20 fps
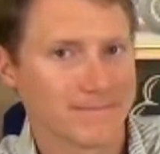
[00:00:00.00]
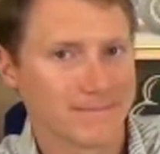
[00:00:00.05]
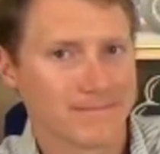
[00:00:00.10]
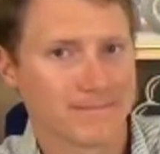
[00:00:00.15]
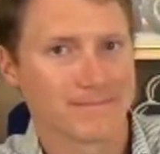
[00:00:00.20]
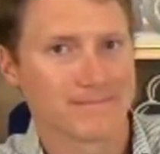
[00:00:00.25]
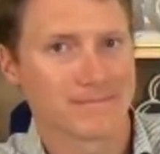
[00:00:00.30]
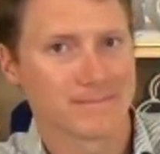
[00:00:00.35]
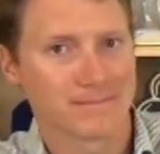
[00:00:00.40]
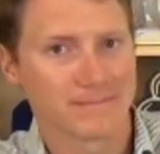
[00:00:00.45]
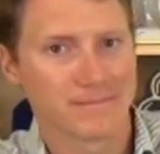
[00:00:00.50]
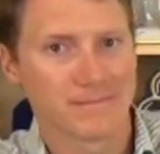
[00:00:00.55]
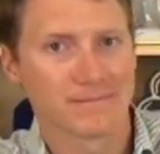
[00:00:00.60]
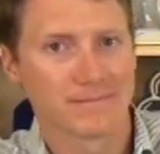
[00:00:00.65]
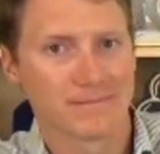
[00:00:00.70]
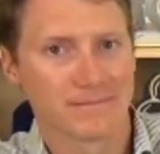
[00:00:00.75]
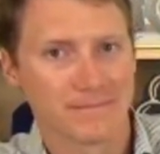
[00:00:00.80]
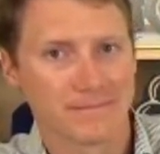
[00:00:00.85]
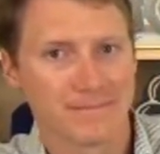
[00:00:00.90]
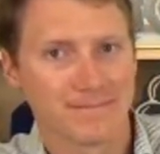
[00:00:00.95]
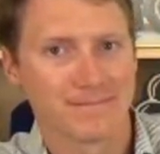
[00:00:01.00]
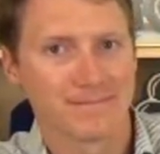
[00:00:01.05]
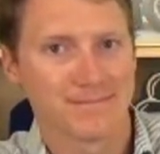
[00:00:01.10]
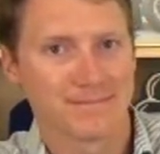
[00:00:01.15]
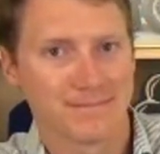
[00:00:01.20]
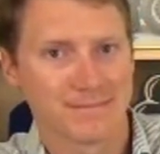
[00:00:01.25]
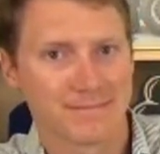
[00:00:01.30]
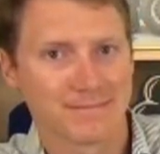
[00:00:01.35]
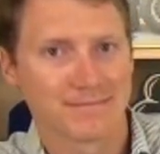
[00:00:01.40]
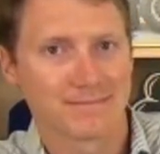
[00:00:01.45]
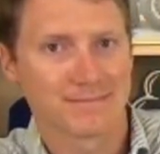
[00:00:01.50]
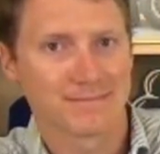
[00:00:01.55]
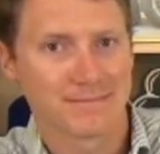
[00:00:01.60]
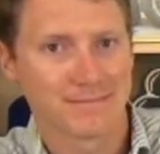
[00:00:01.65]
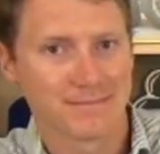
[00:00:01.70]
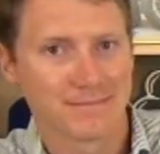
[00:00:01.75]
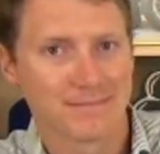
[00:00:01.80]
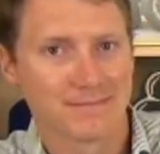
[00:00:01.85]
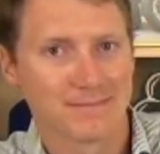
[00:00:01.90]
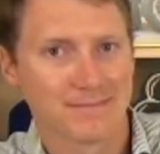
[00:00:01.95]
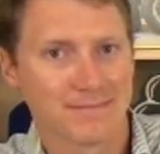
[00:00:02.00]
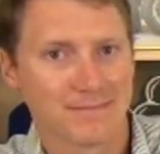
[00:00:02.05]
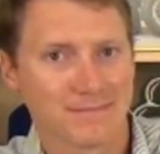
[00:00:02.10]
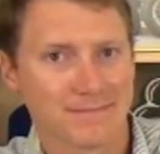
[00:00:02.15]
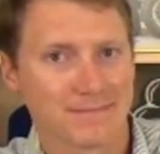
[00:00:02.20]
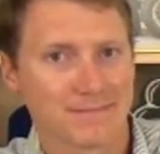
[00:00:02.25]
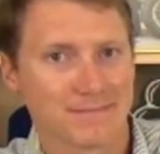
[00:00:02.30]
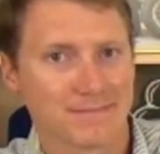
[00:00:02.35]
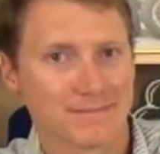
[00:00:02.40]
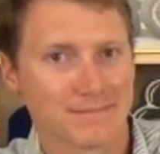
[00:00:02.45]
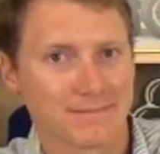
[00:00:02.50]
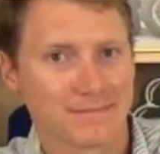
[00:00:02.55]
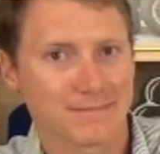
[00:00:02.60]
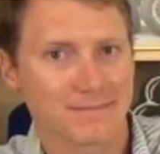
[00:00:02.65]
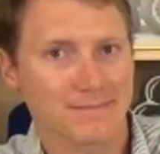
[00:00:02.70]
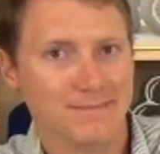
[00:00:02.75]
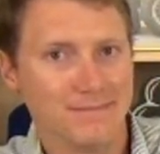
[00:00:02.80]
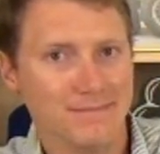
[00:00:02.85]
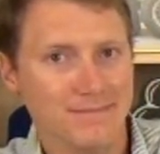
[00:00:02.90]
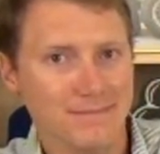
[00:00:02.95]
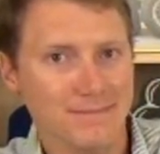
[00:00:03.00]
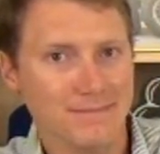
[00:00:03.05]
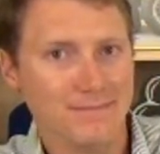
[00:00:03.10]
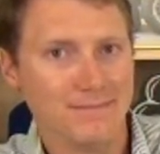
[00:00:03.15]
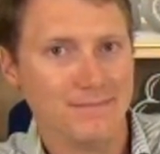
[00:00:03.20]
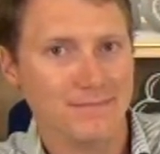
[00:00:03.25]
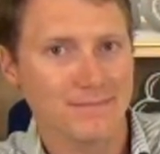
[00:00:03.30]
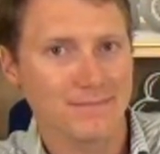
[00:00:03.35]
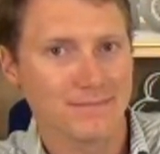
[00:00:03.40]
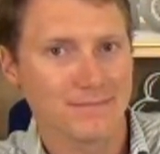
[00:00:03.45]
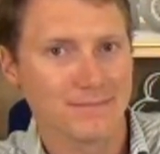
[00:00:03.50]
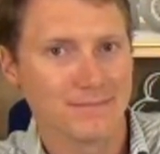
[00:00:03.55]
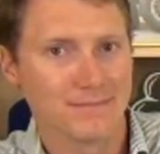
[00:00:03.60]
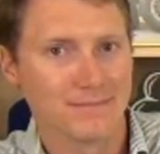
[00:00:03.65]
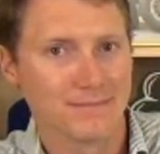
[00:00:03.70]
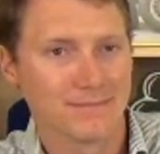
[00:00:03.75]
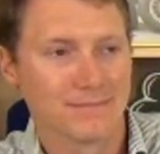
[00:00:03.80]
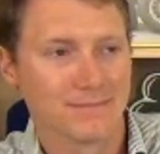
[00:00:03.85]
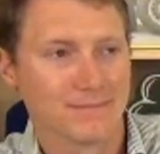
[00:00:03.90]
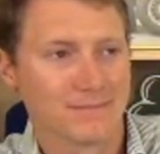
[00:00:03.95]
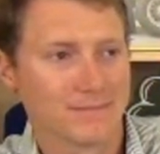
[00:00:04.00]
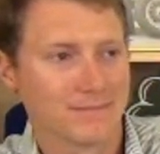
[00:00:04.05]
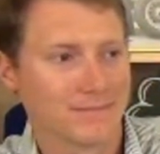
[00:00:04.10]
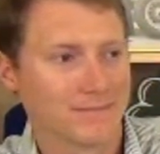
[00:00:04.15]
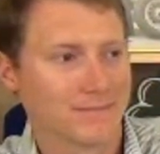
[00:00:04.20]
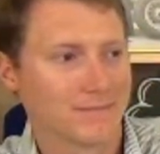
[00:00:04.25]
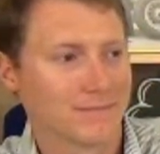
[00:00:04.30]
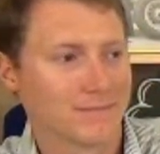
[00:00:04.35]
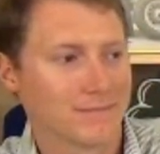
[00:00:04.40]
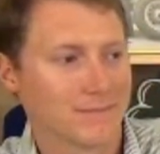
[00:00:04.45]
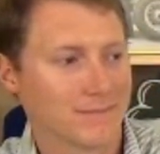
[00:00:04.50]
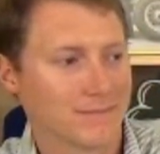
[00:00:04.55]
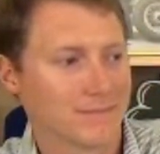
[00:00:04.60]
[no speech]